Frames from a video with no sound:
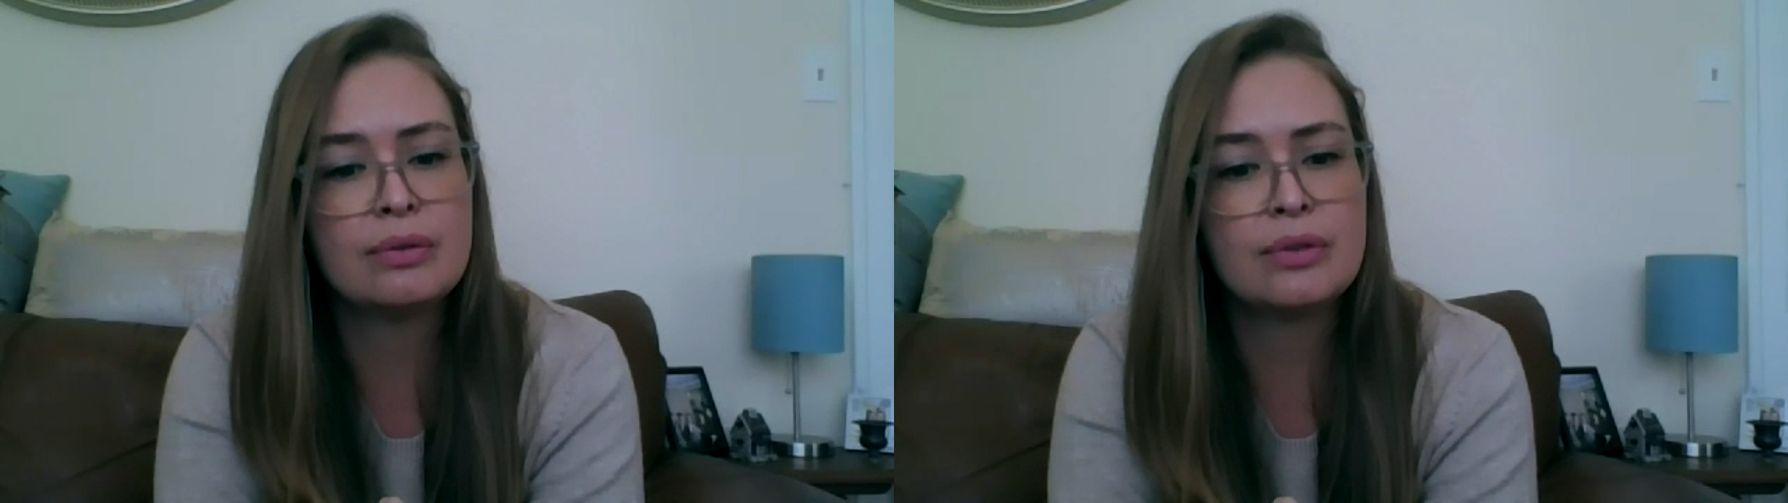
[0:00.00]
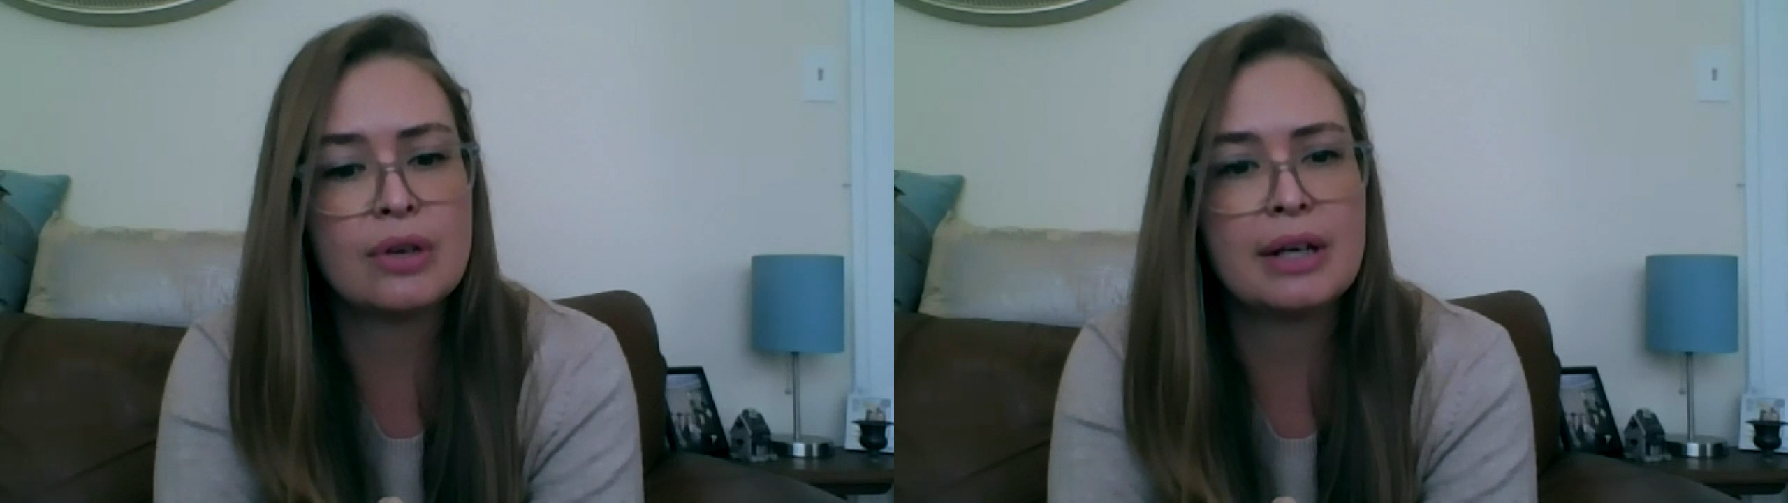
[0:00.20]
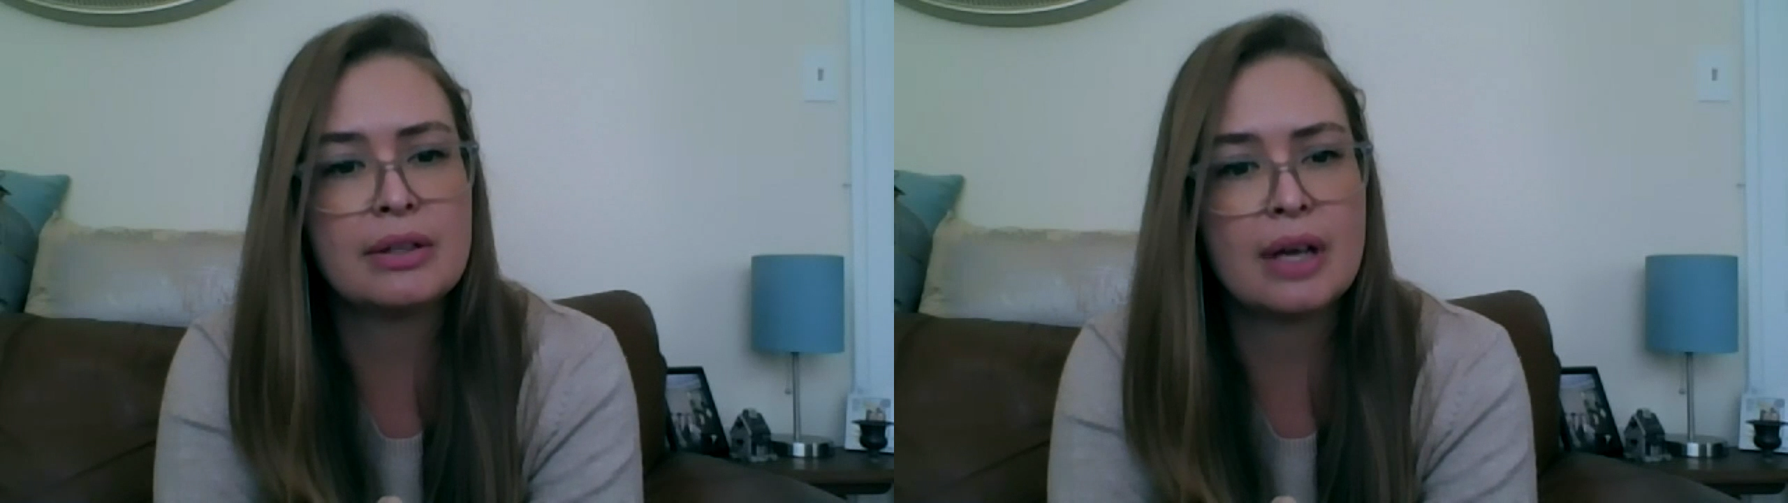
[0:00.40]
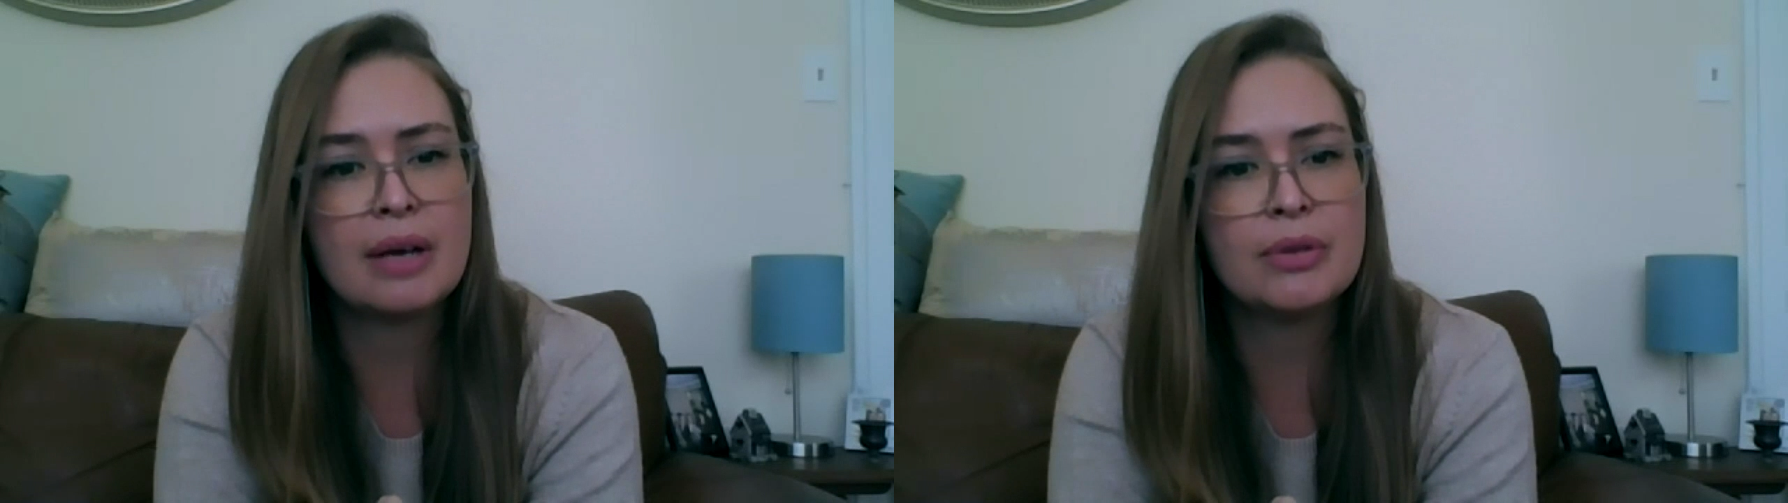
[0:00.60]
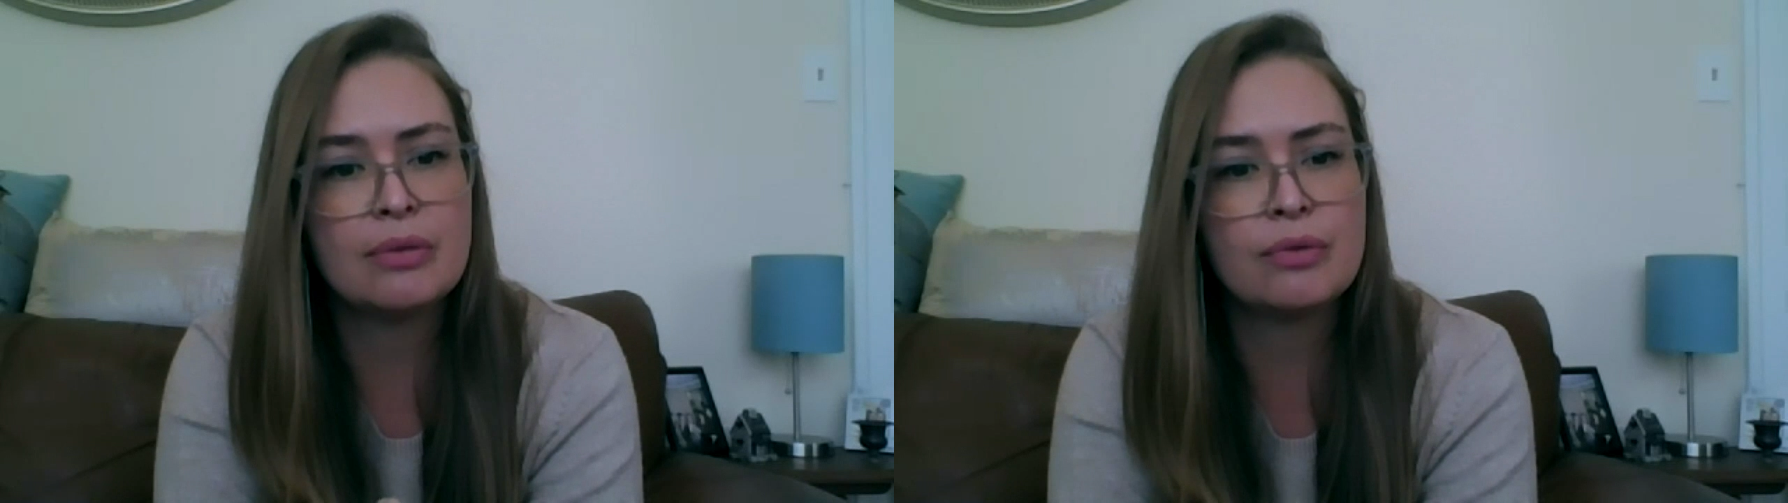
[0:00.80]
trying
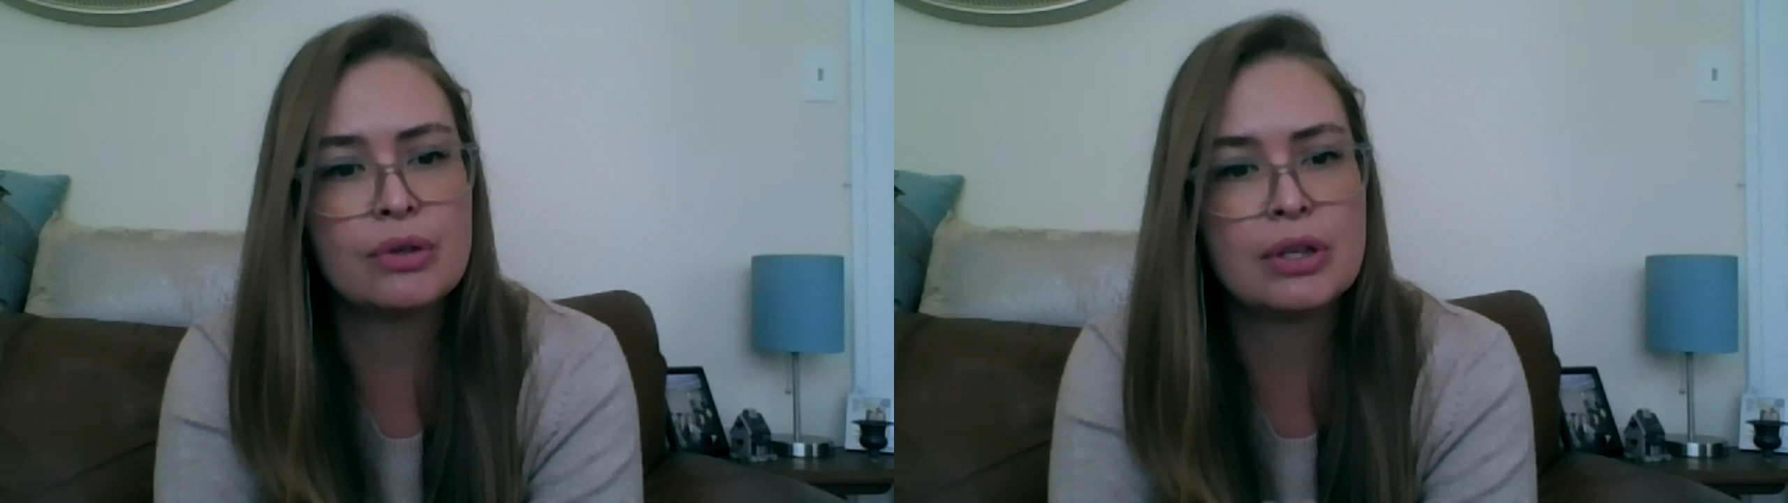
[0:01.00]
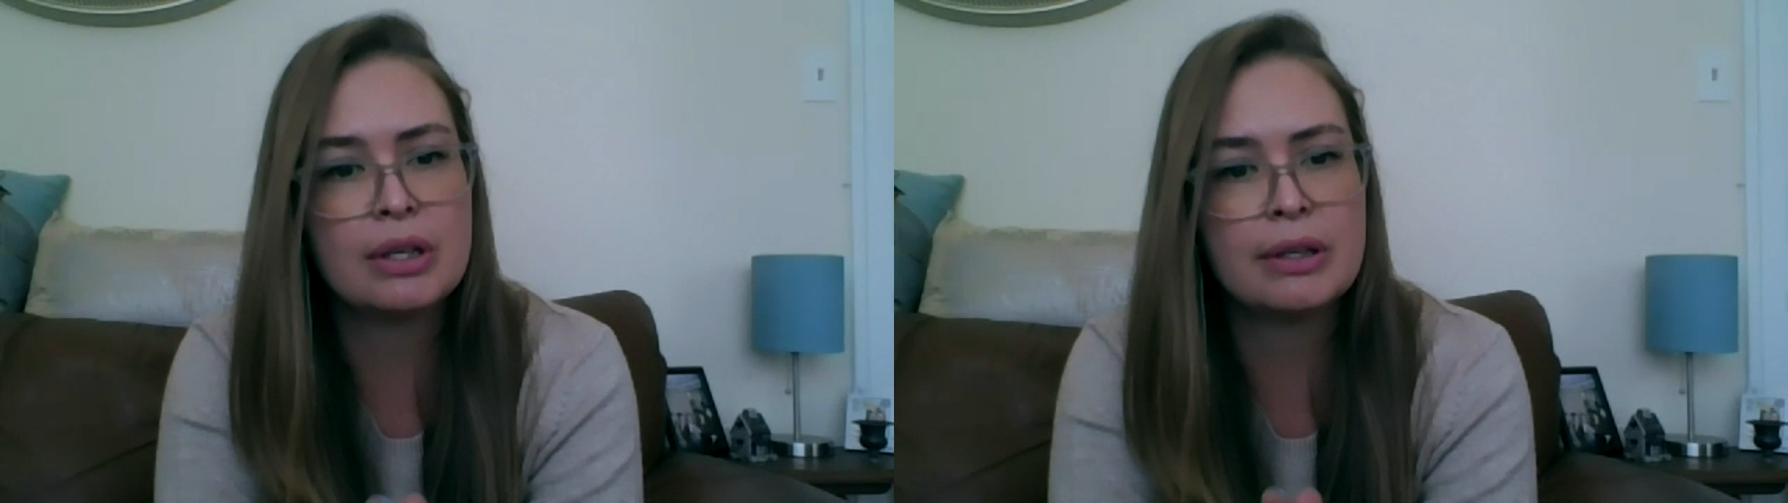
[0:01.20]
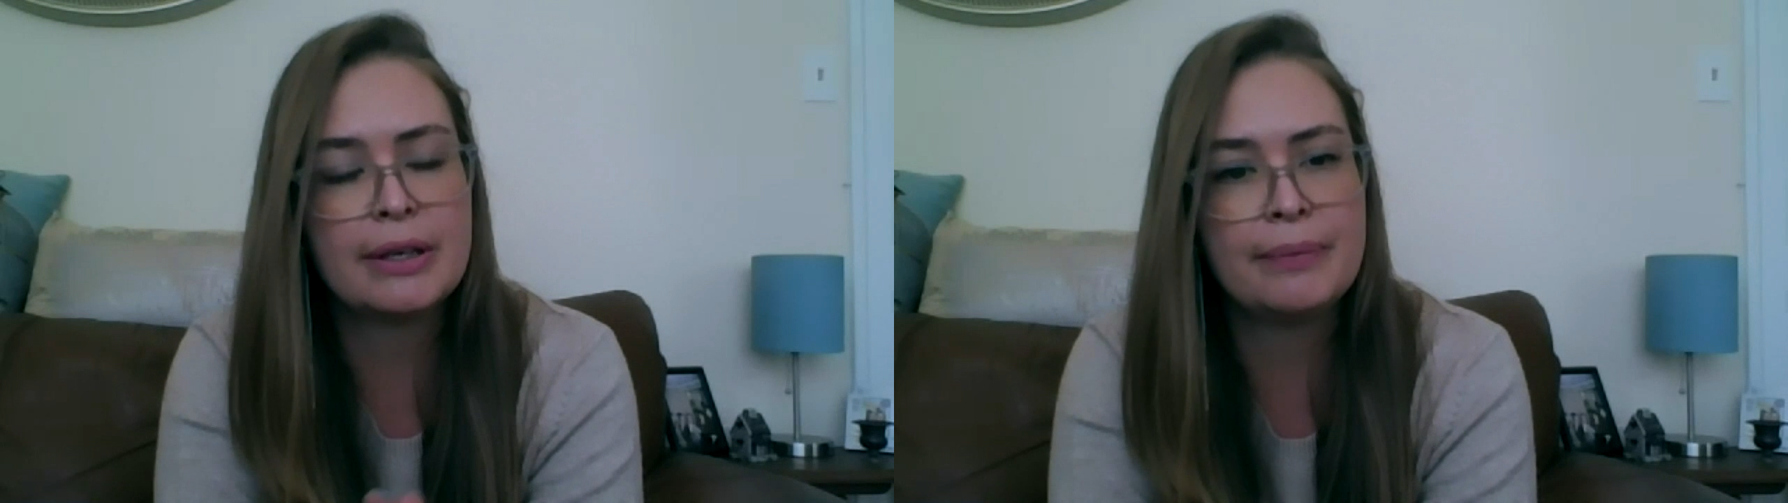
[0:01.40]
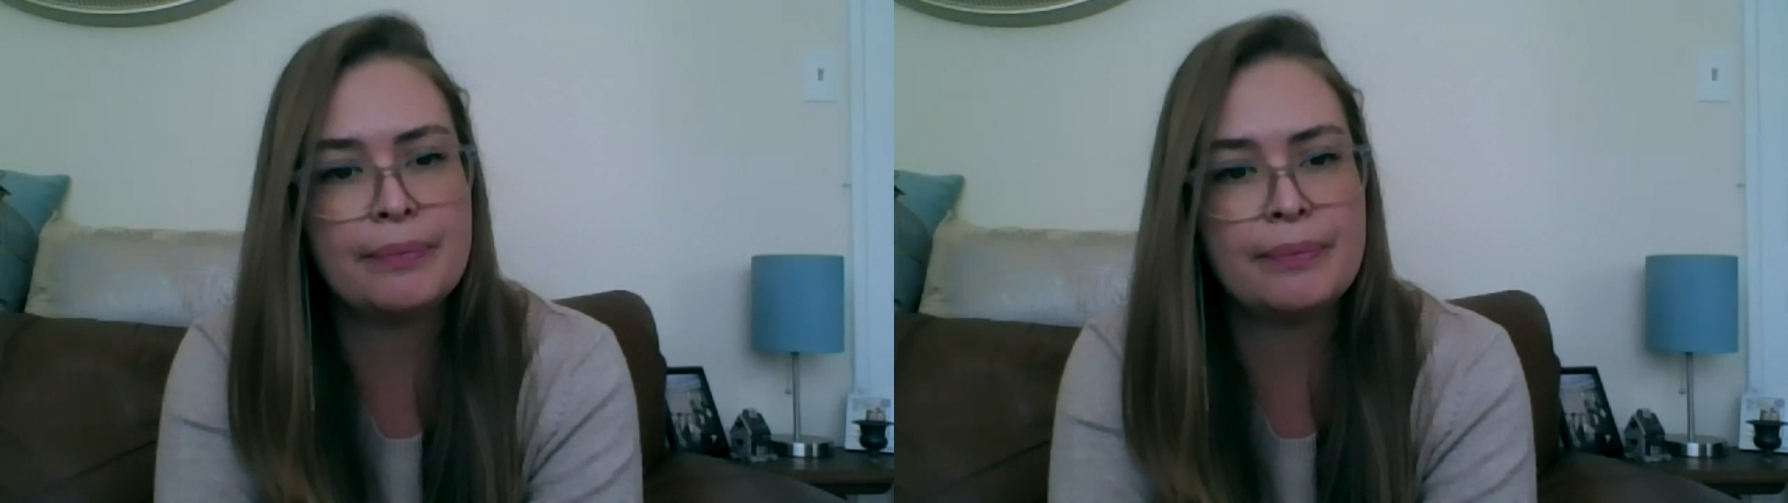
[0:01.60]
times unfortunately